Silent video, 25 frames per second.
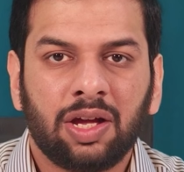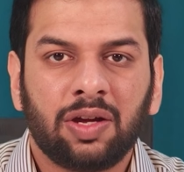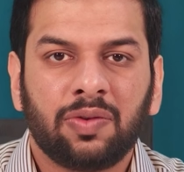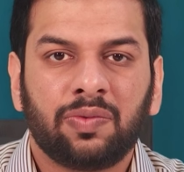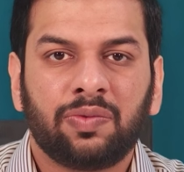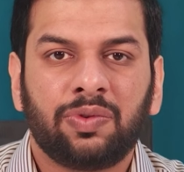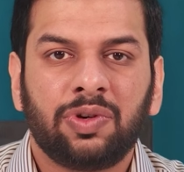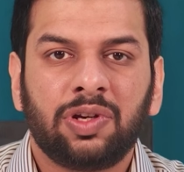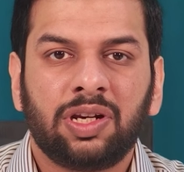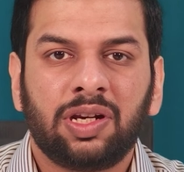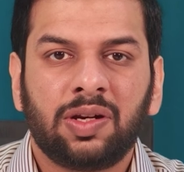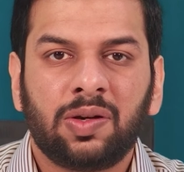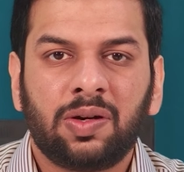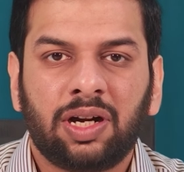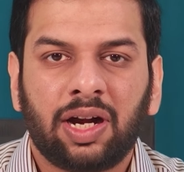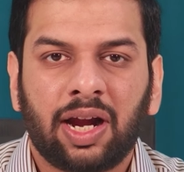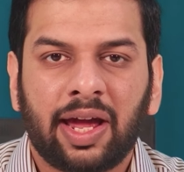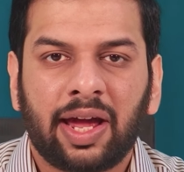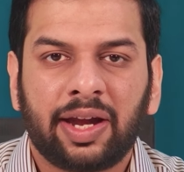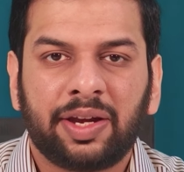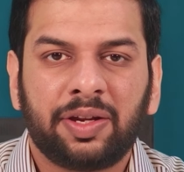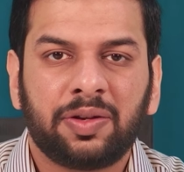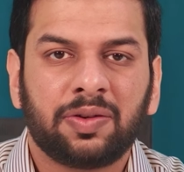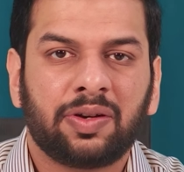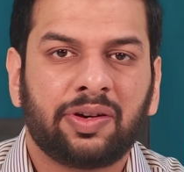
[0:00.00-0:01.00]
We look
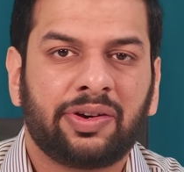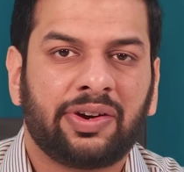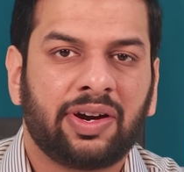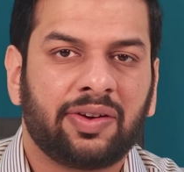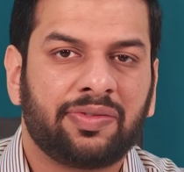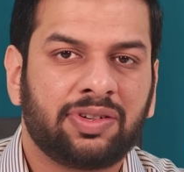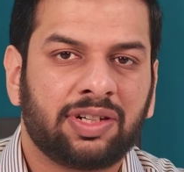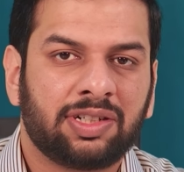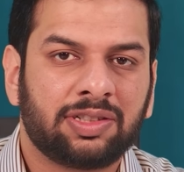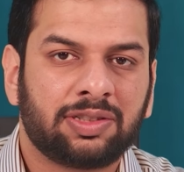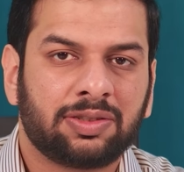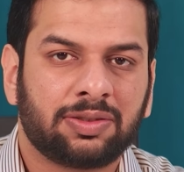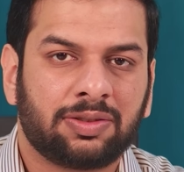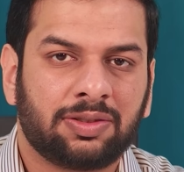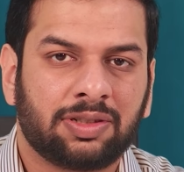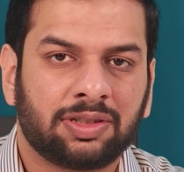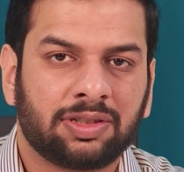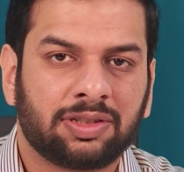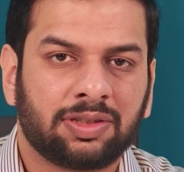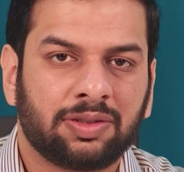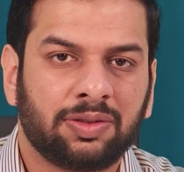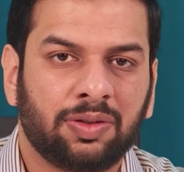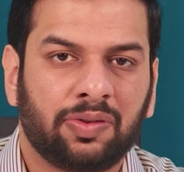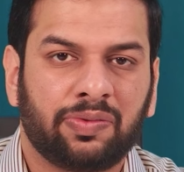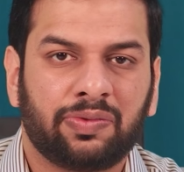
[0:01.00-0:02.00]
at your reference
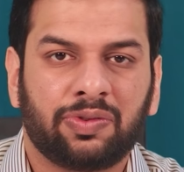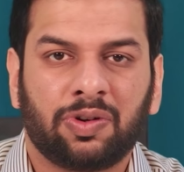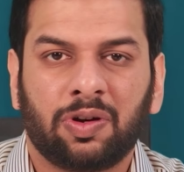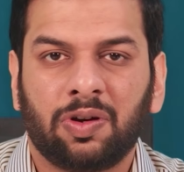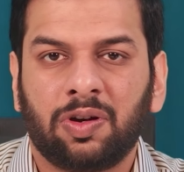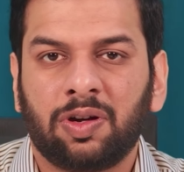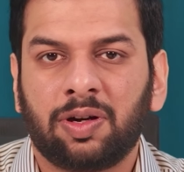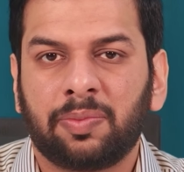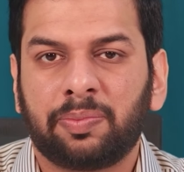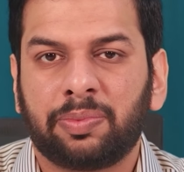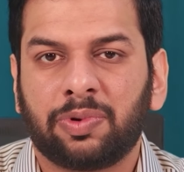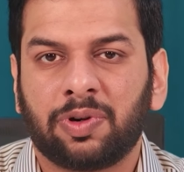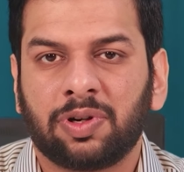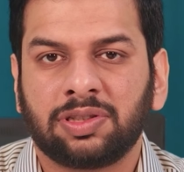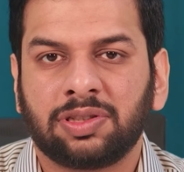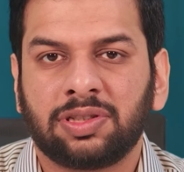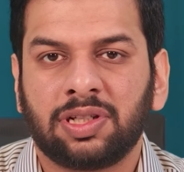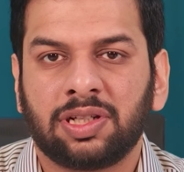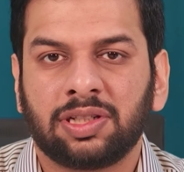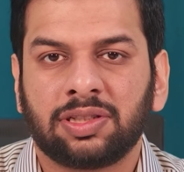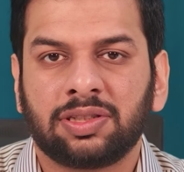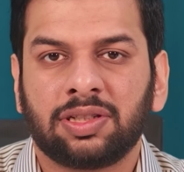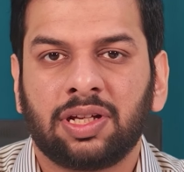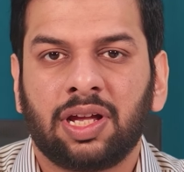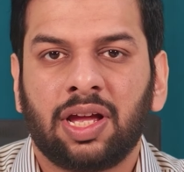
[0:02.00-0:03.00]
source, your follow-up
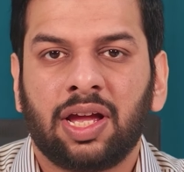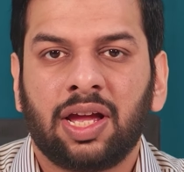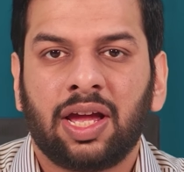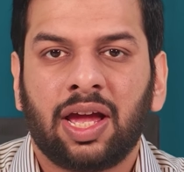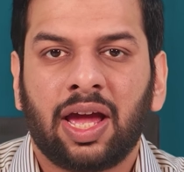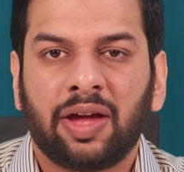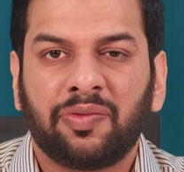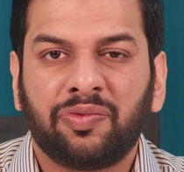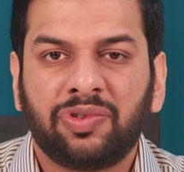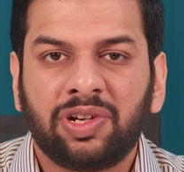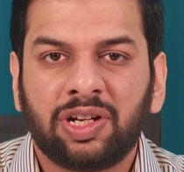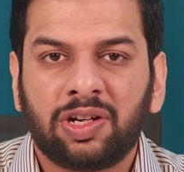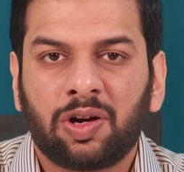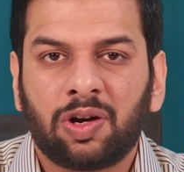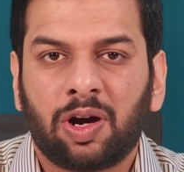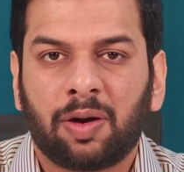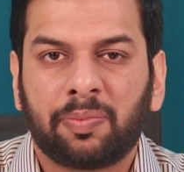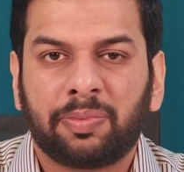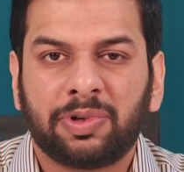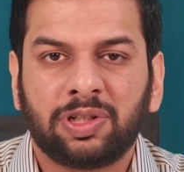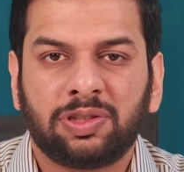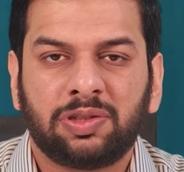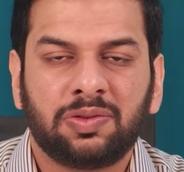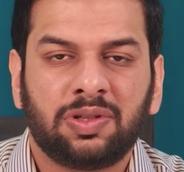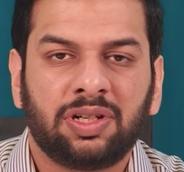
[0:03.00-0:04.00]
process, and where
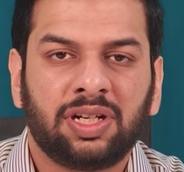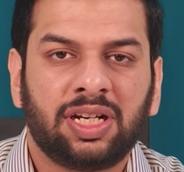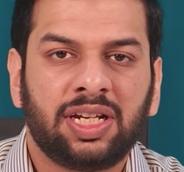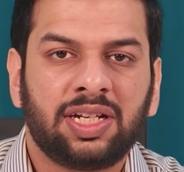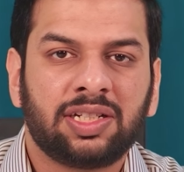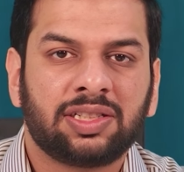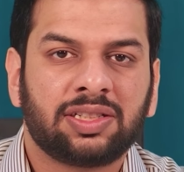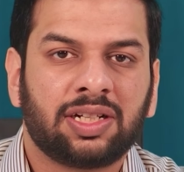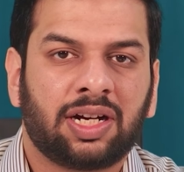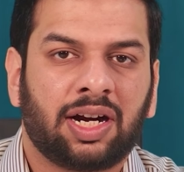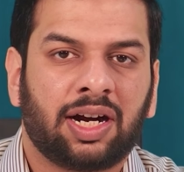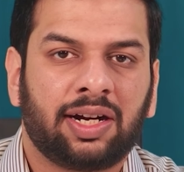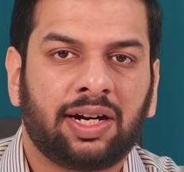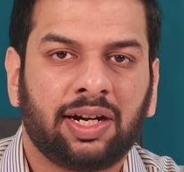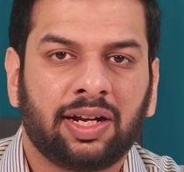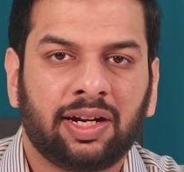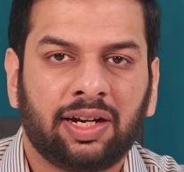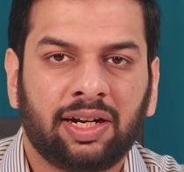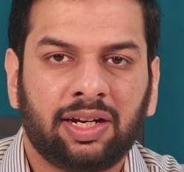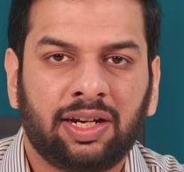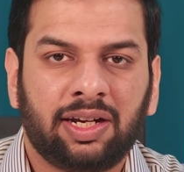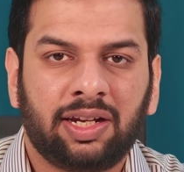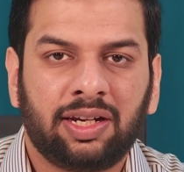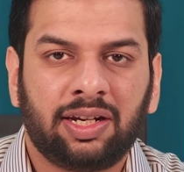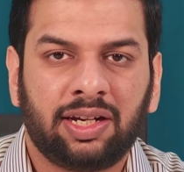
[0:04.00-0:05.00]
opportunities are
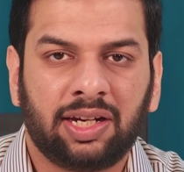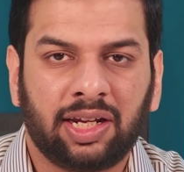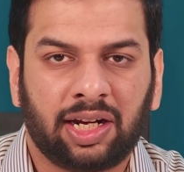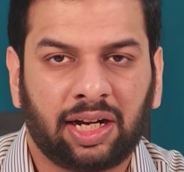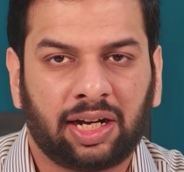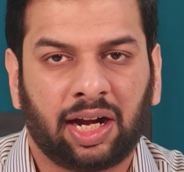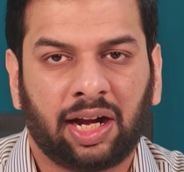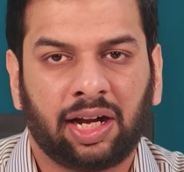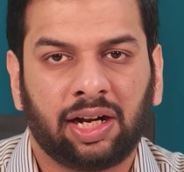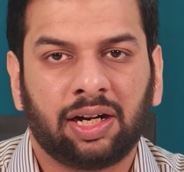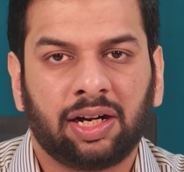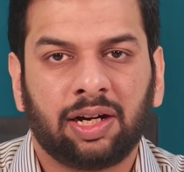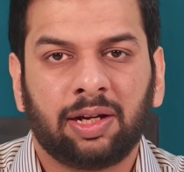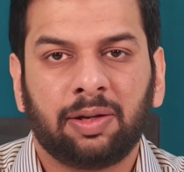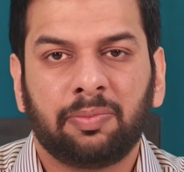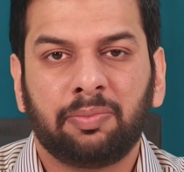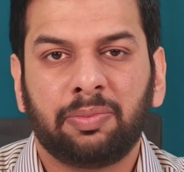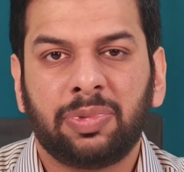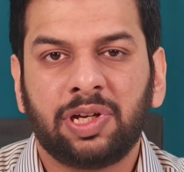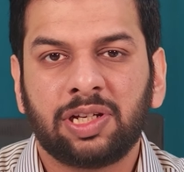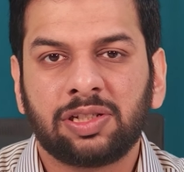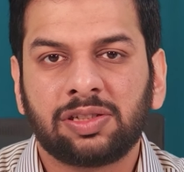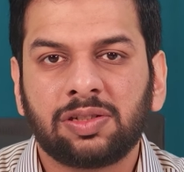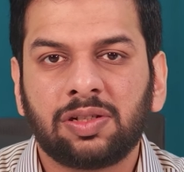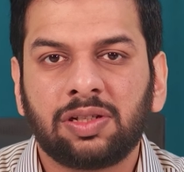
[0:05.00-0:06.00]
currently leaking.
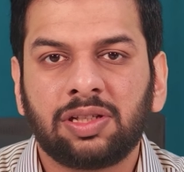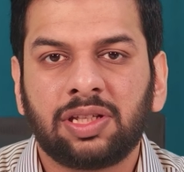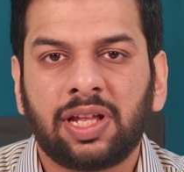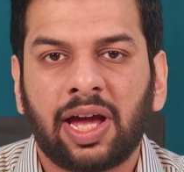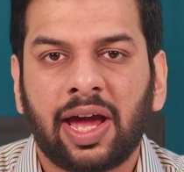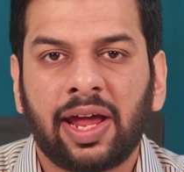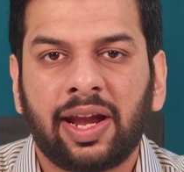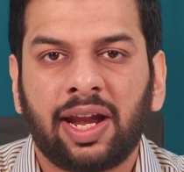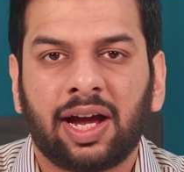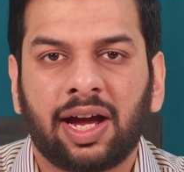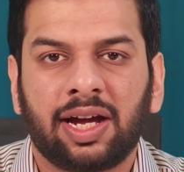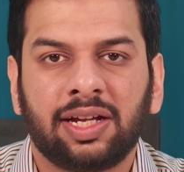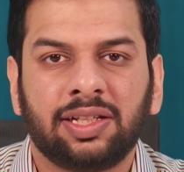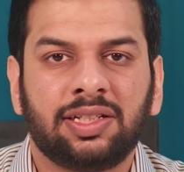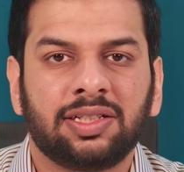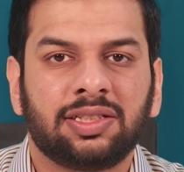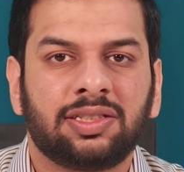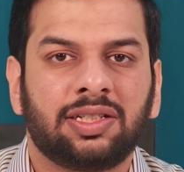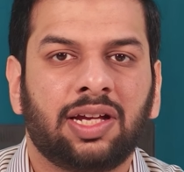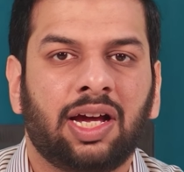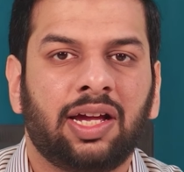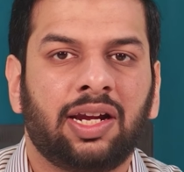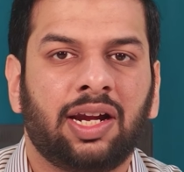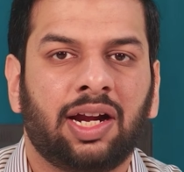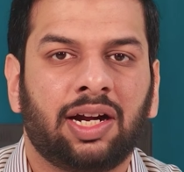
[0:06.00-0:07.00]
Based on that, I
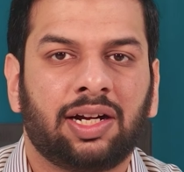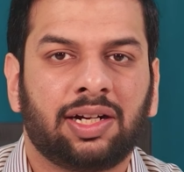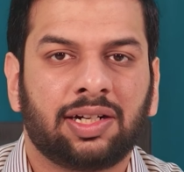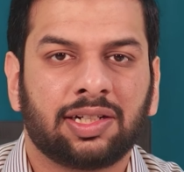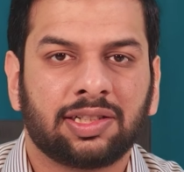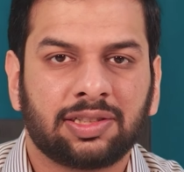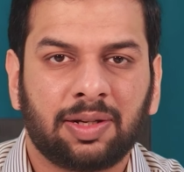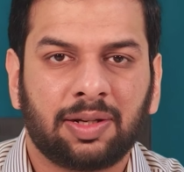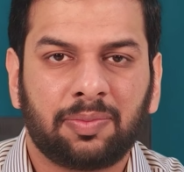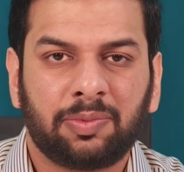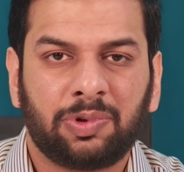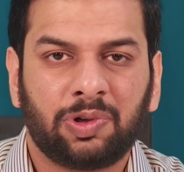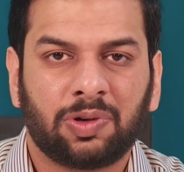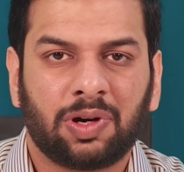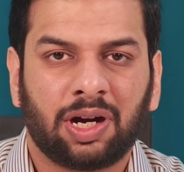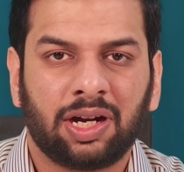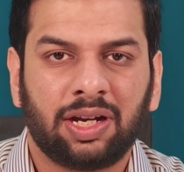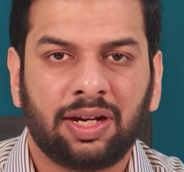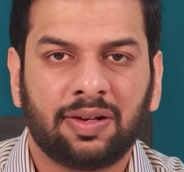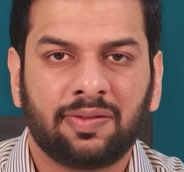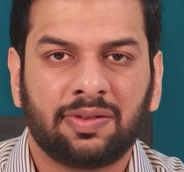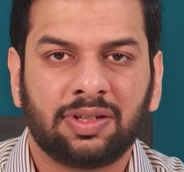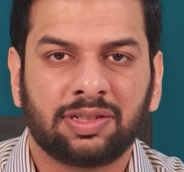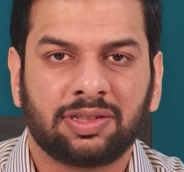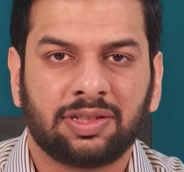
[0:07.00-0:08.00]
design a custom
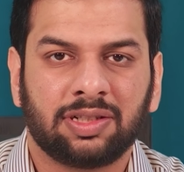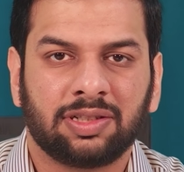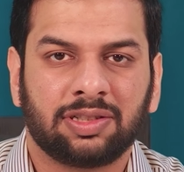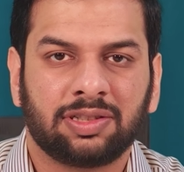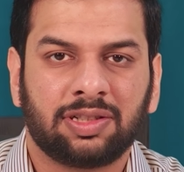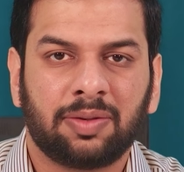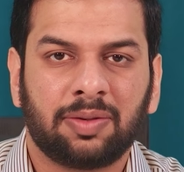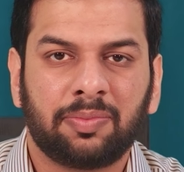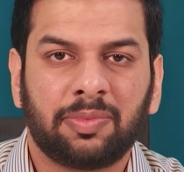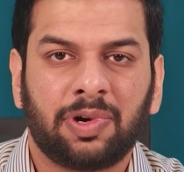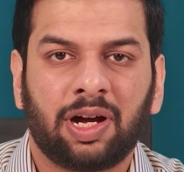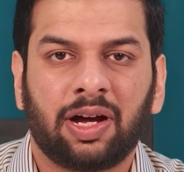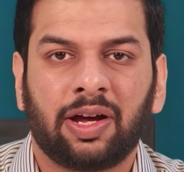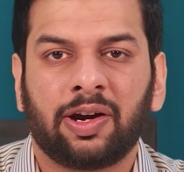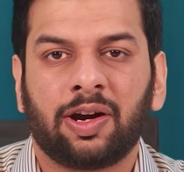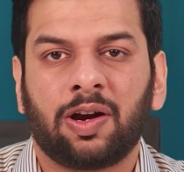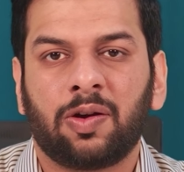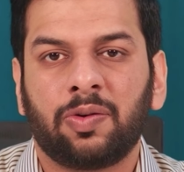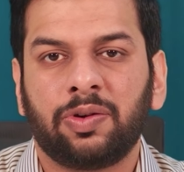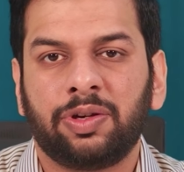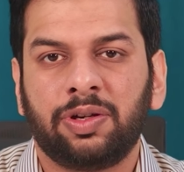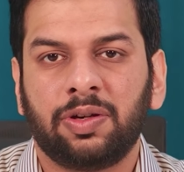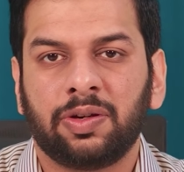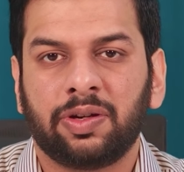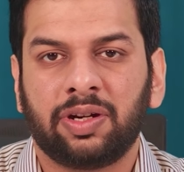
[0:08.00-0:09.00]
Gohighlevel system
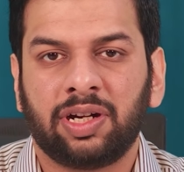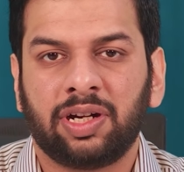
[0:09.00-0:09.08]
around your